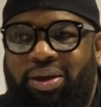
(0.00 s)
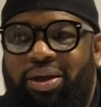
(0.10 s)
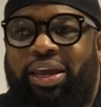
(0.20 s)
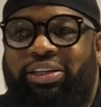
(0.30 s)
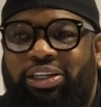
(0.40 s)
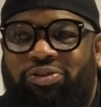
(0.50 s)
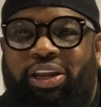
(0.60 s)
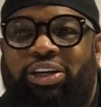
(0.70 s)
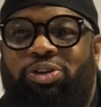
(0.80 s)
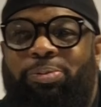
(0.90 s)
It takes
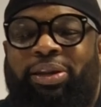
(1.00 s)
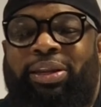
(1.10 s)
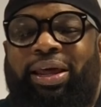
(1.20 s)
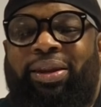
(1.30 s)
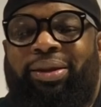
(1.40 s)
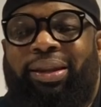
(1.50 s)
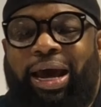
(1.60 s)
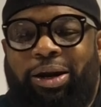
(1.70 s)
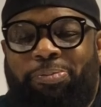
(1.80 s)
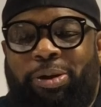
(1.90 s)
relationship. A
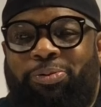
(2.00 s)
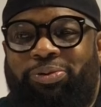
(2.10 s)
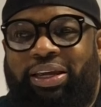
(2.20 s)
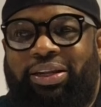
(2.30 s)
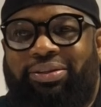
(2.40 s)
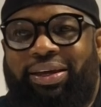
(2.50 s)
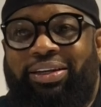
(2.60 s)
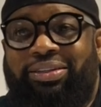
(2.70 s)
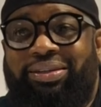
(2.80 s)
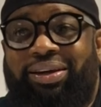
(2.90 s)
lot of people think that
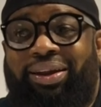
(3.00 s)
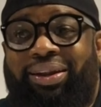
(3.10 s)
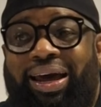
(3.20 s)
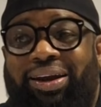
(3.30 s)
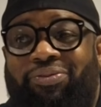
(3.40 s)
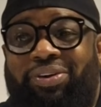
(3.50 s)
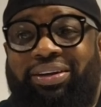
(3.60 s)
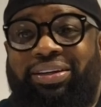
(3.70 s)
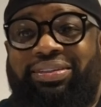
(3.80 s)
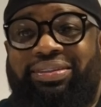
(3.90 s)
it's a lot of it
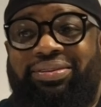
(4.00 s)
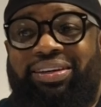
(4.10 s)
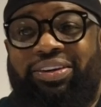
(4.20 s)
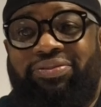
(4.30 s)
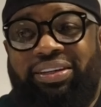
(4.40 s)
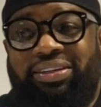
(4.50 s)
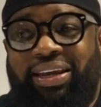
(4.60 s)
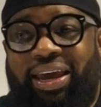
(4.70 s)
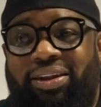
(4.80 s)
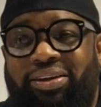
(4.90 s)
is gifts and
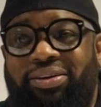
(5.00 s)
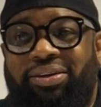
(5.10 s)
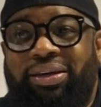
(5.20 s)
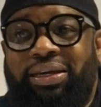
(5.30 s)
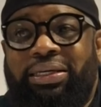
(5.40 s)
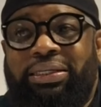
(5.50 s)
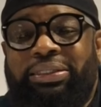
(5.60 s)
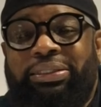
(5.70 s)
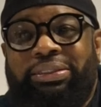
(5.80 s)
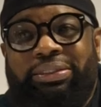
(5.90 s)
talent.
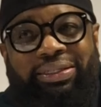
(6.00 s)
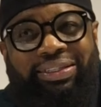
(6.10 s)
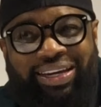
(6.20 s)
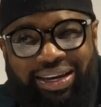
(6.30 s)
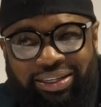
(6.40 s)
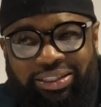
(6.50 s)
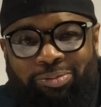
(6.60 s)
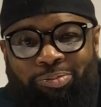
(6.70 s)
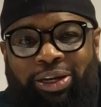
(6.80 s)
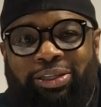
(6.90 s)
Yes,
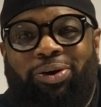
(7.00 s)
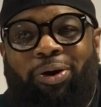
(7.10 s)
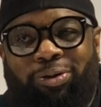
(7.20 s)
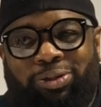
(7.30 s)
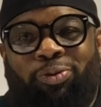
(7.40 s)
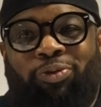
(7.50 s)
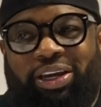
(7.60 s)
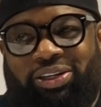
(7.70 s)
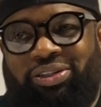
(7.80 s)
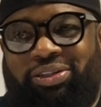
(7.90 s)
but it's also
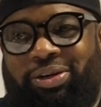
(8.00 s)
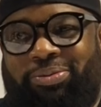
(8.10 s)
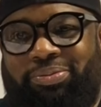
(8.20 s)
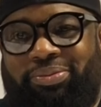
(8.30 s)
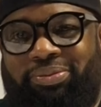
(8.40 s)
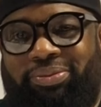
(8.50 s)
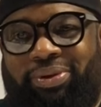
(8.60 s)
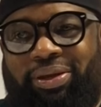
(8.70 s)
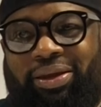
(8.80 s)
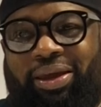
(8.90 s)
relationship.
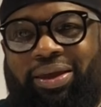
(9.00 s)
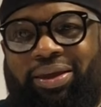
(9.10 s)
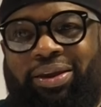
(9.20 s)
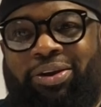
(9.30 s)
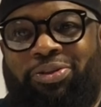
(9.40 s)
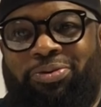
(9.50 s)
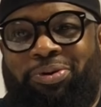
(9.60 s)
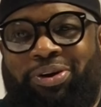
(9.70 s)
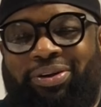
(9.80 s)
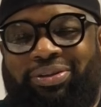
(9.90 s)
In other
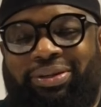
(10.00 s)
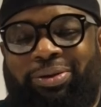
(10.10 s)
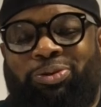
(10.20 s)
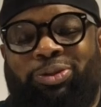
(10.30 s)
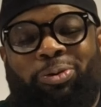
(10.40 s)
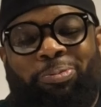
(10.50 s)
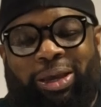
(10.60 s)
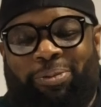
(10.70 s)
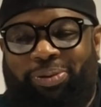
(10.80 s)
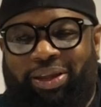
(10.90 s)
words, I'm just gonna make
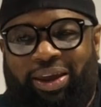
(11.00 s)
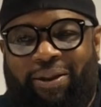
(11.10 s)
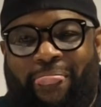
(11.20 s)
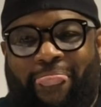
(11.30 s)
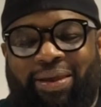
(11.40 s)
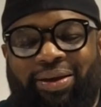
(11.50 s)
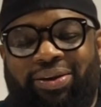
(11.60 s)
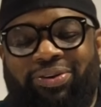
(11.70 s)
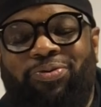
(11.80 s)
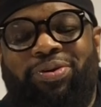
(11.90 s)
it plain.
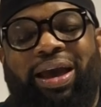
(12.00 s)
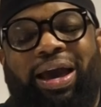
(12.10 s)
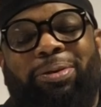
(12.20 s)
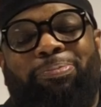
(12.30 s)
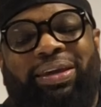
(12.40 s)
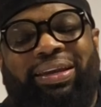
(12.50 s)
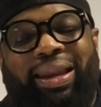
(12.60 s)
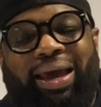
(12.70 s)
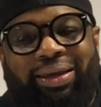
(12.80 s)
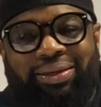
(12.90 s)
You gotta be
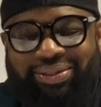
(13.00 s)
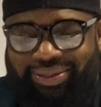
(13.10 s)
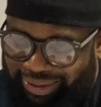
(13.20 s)
nice.